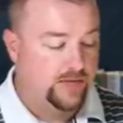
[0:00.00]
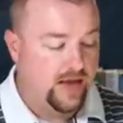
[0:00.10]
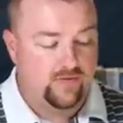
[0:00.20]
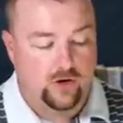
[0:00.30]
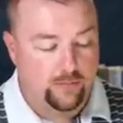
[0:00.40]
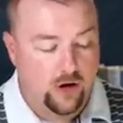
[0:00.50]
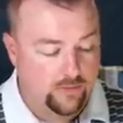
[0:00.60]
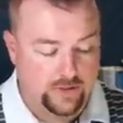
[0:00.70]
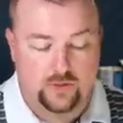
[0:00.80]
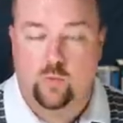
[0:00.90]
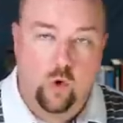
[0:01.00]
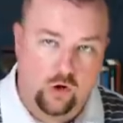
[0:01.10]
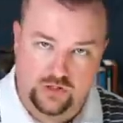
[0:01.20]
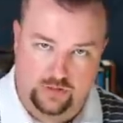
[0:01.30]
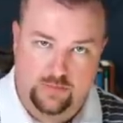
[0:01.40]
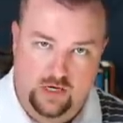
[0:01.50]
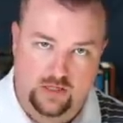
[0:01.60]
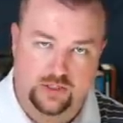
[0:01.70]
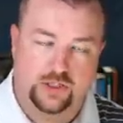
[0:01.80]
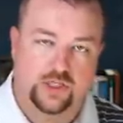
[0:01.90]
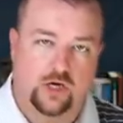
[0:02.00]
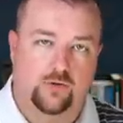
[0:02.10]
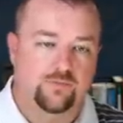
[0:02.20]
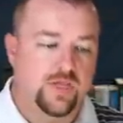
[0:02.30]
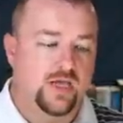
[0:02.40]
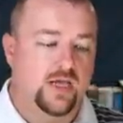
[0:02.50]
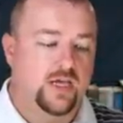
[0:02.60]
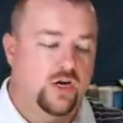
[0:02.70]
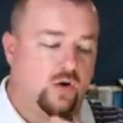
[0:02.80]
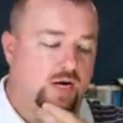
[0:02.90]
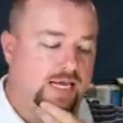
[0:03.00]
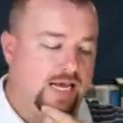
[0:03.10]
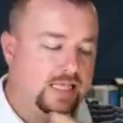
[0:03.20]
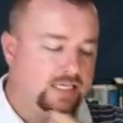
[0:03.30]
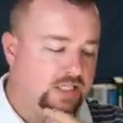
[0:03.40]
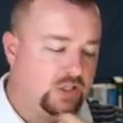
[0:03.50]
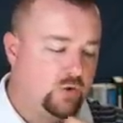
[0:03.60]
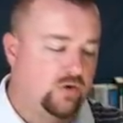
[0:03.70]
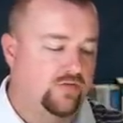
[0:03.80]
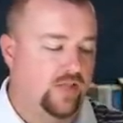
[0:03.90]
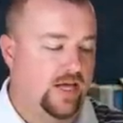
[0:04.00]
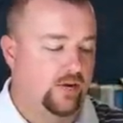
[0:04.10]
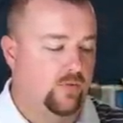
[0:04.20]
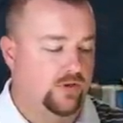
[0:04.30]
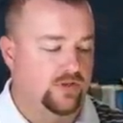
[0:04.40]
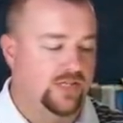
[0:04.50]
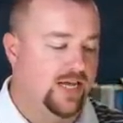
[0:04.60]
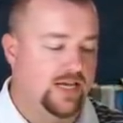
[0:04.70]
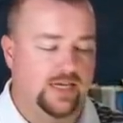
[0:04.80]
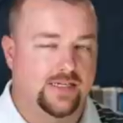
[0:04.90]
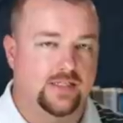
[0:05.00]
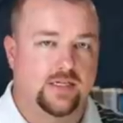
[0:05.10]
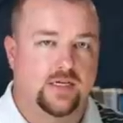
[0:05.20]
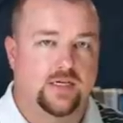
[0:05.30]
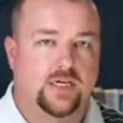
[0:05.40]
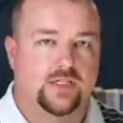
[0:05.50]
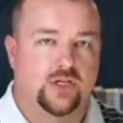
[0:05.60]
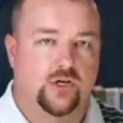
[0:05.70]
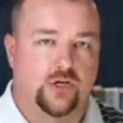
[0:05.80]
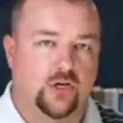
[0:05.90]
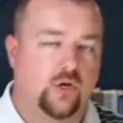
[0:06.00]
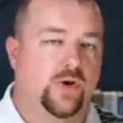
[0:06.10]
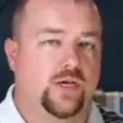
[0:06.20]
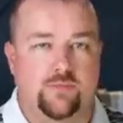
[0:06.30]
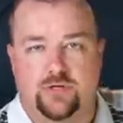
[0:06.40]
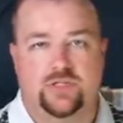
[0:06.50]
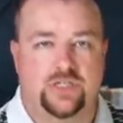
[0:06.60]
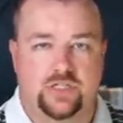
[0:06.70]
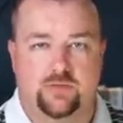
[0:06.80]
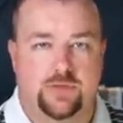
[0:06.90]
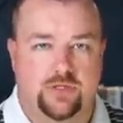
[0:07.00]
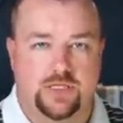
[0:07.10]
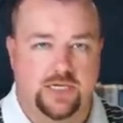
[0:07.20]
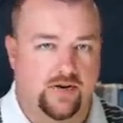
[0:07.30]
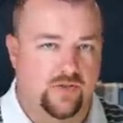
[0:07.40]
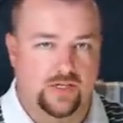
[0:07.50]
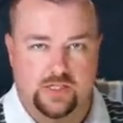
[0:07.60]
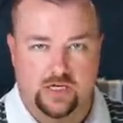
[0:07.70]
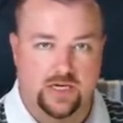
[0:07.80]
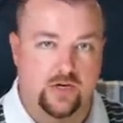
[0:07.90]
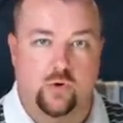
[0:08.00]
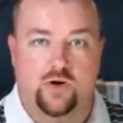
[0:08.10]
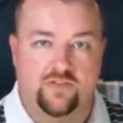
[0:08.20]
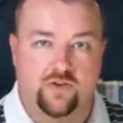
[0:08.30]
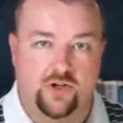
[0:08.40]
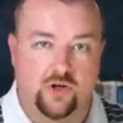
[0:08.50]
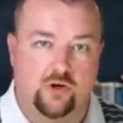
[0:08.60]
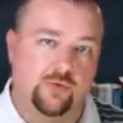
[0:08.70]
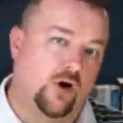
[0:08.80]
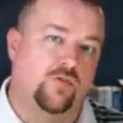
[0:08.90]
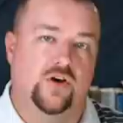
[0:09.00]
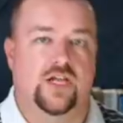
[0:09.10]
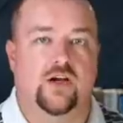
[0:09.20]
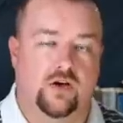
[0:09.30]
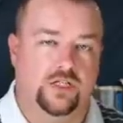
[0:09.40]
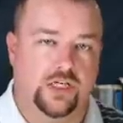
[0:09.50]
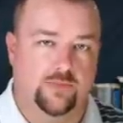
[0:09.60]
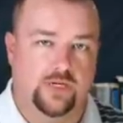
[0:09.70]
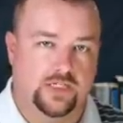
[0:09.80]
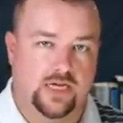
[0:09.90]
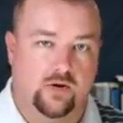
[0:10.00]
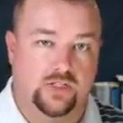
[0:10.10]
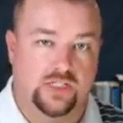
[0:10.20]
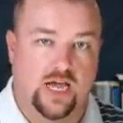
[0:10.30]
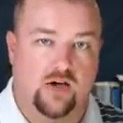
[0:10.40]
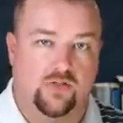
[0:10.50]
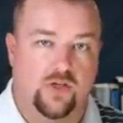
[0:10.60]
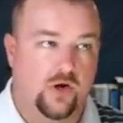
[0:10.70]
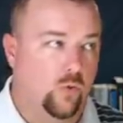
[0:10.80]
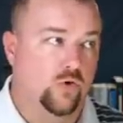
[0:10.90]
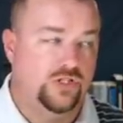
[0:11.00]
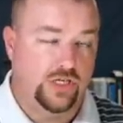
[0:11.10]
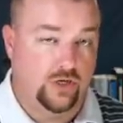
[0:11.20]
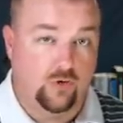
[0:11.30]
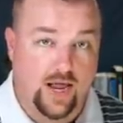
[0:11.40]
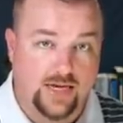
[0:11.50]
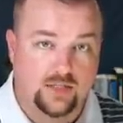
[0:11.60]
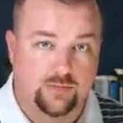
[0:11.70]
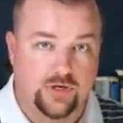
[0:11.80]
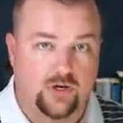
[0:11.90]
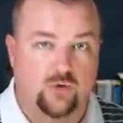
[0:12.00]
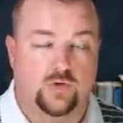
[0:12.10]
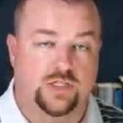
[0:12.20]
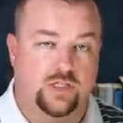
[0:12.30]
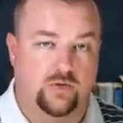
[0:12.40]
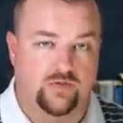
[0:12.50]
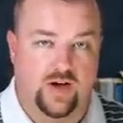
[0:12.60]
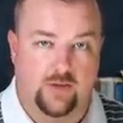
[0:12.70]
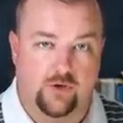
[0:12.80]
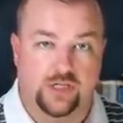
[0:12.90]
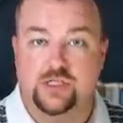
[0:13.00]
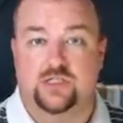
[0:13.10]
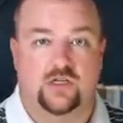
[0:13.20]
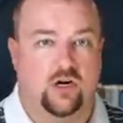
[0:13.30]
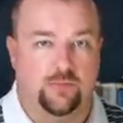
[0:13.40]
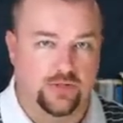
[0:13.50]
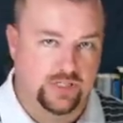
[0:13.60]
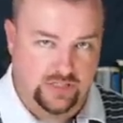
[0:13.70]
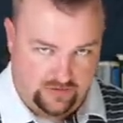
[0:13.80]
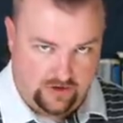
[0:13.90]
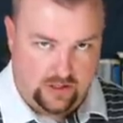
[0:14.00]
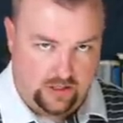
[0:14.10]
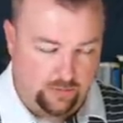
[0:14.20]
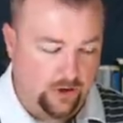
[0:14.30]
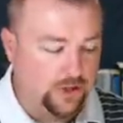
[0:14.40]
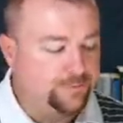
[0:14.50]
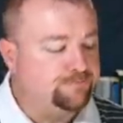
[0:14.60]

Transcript: have our apartment's walls demolished. So, you know, again, this is sort of like what they're saying is, you know, you're going and building this building, everything's hunky-dory for you, but over here at Champlain Tower South, we're seeing cracks appear, we're dealing with vibrations, and our building's falling apart.